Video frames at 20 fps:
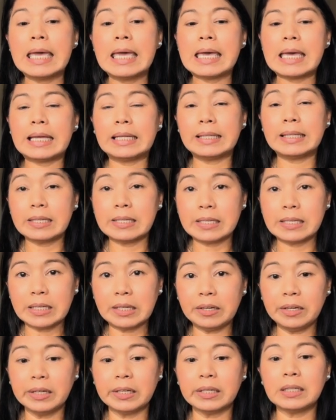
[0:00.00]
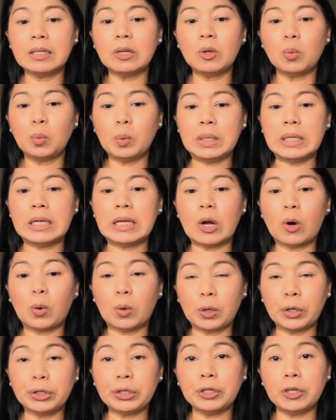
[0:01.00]
And then serial will
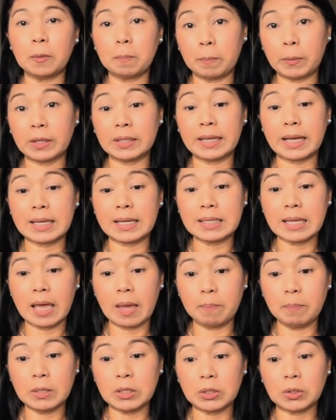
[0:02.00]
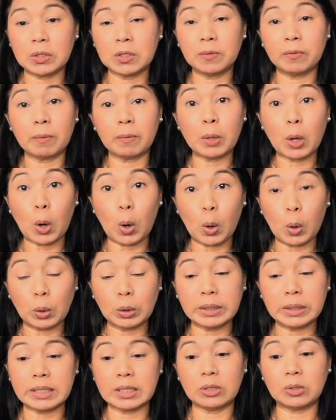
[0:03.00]
order your podcast episodes from the
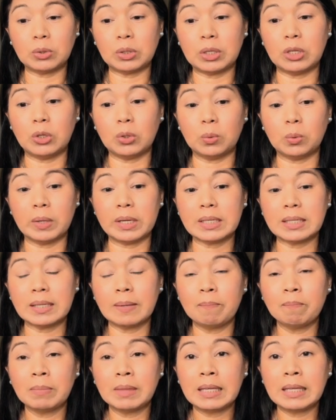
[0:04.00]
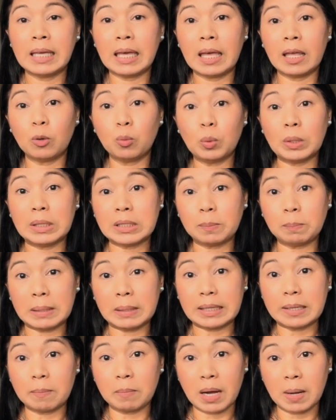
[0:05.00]
oldest to the newest and will
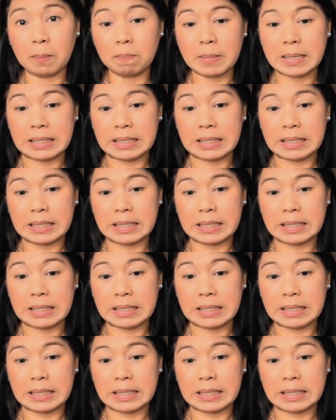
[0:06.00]
split them up by